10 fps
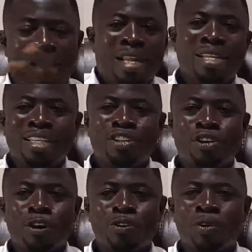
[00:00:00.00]
in this
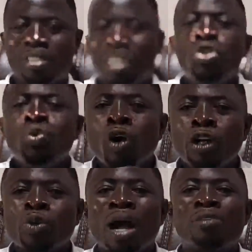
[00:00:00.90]
course content, you will
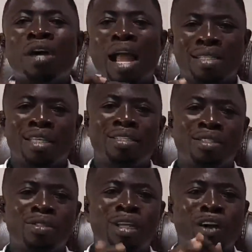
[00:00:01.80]
also have
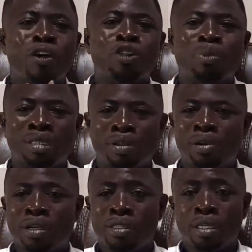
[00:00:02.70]
access to the course
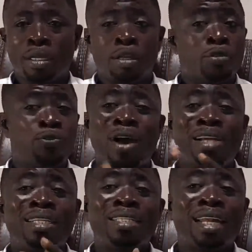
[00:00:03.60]
materials for
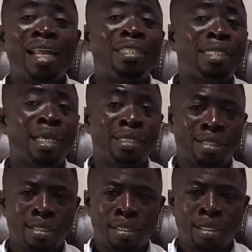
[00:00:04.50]
additional 90
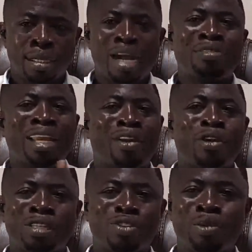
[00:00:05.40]
days after the
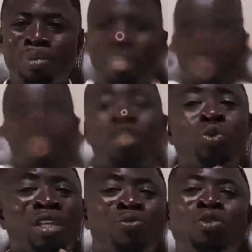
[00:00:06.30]
course is completed.
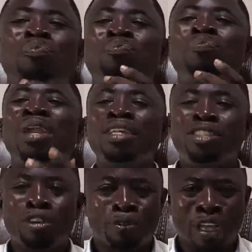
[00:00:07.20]
This will give you
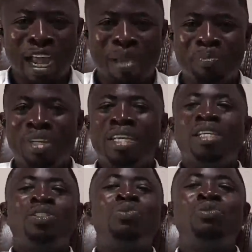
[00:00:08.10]
plenty of time
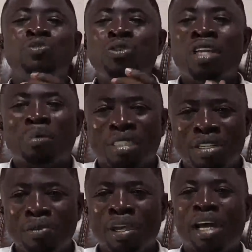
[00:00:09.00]
to review the
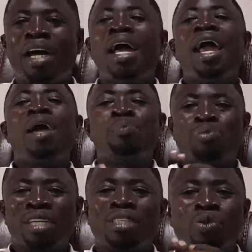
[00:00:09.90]
material and
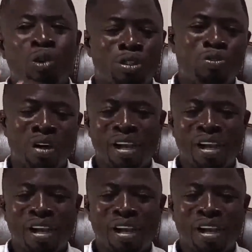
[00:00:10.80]
practice what you've